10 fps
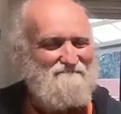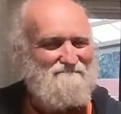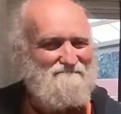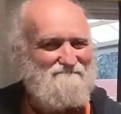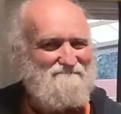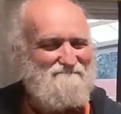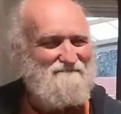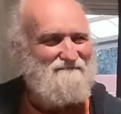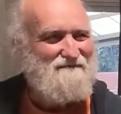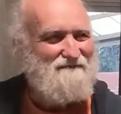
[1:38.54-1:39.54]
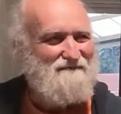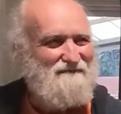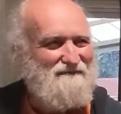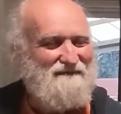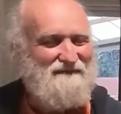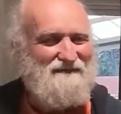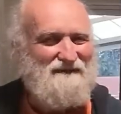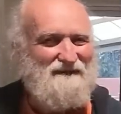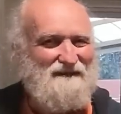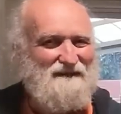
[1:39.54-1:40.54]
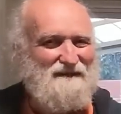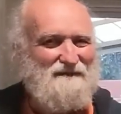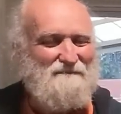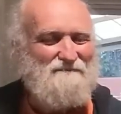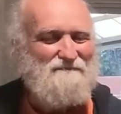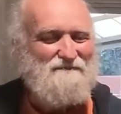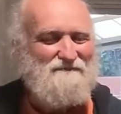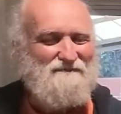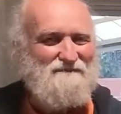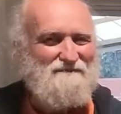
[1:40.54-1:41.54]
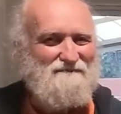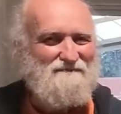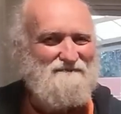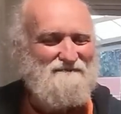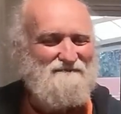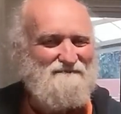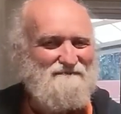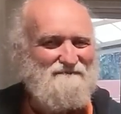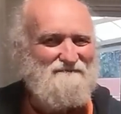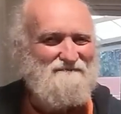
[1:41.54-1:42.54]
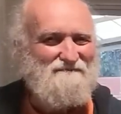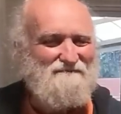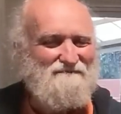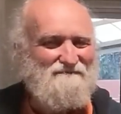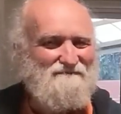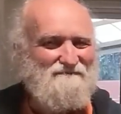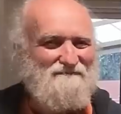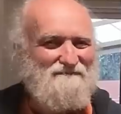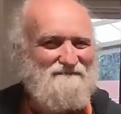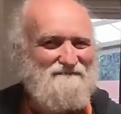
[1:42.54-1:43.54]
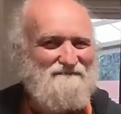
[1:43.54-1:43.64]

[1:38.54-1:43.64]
This person isn't speaking.